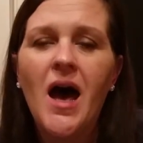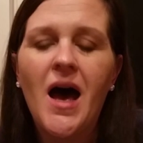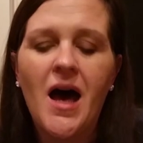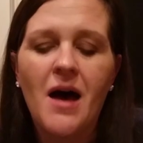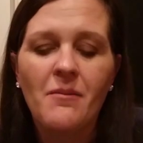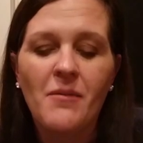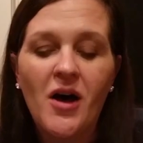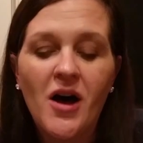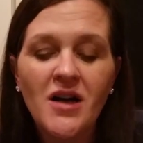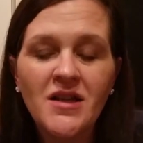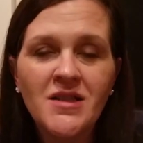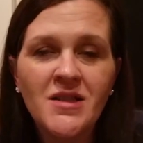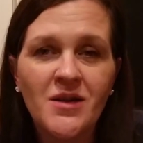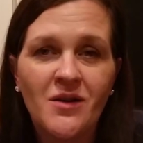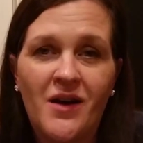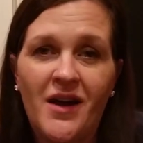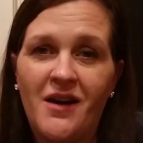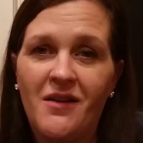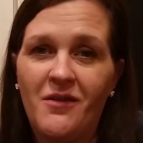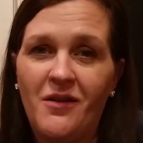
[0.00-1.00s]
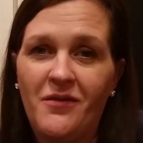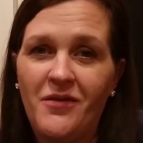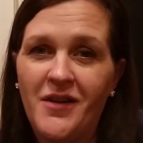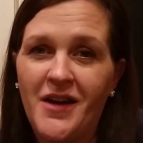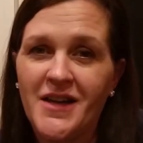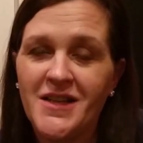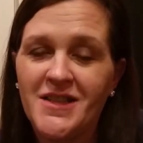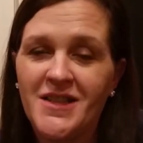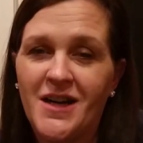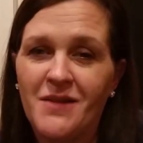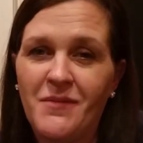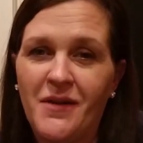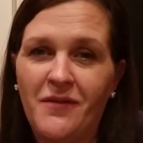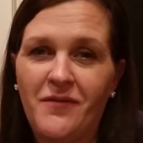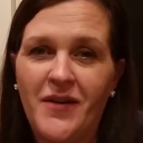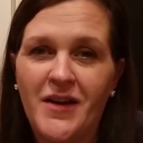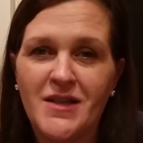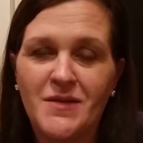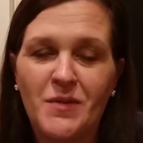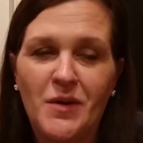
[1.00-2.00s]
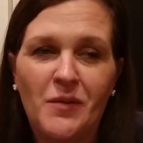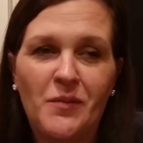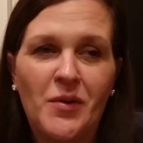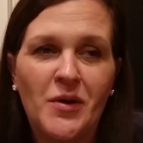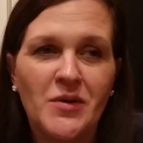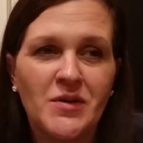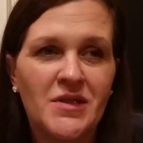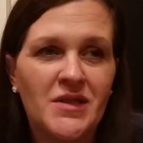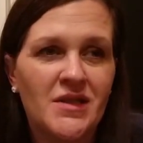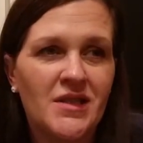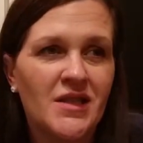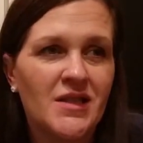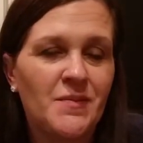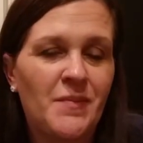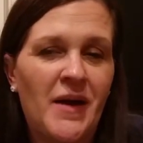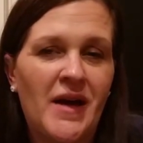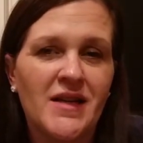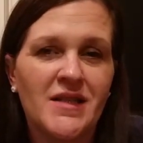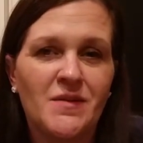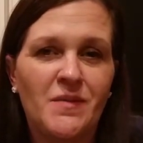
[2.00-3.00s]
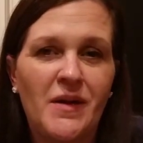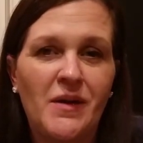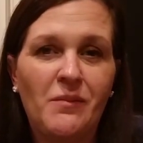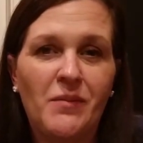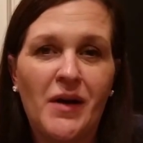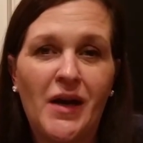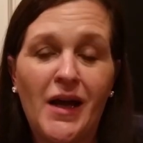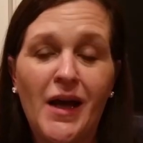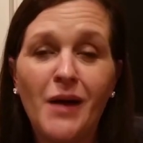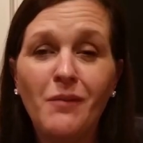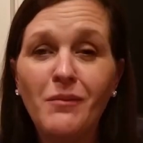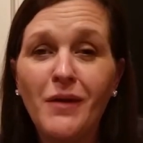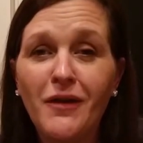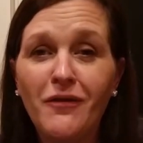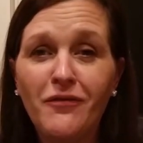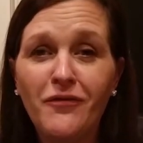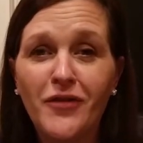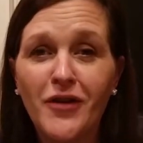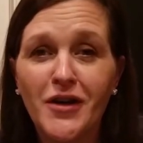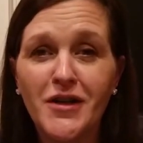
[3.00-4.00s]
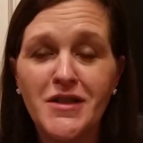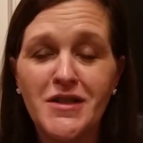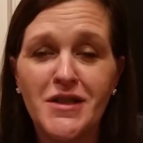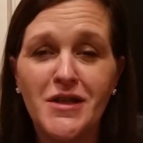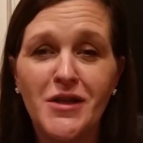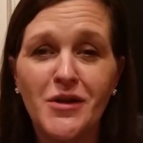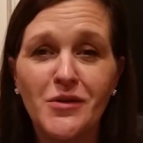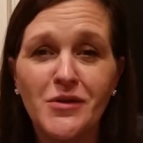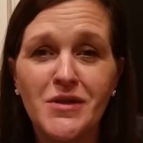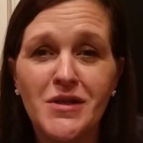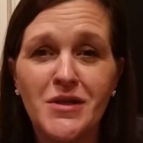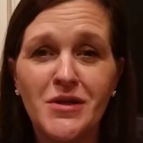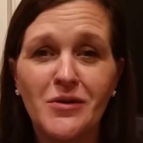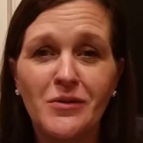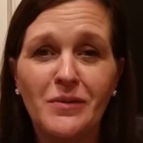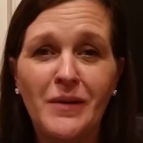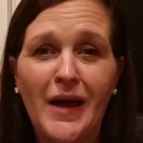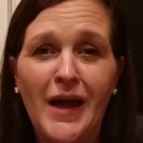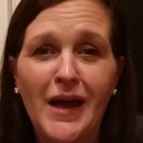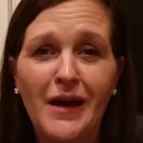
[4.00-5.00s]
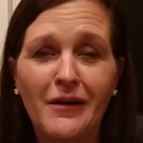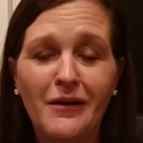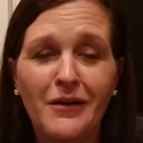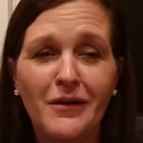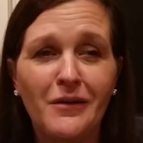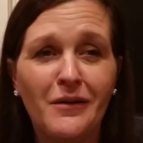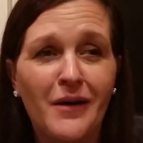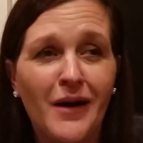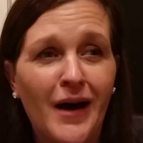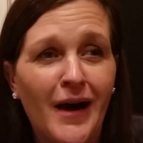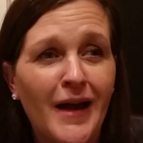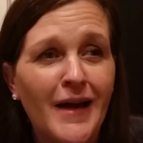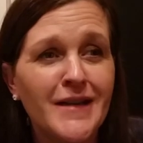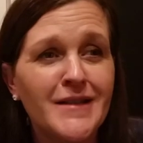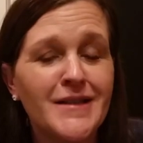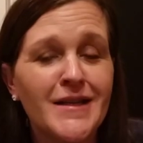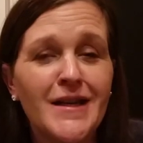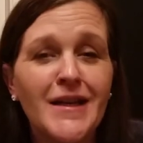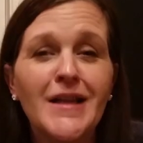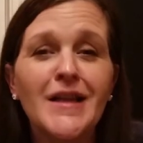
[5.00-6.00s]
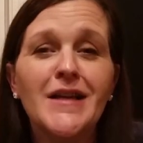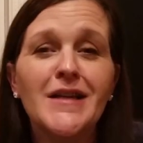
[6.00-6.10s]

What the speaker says: Also, I don't know if you guys saw my Facebook post this past week, but I had my first YouTube hater, you guys.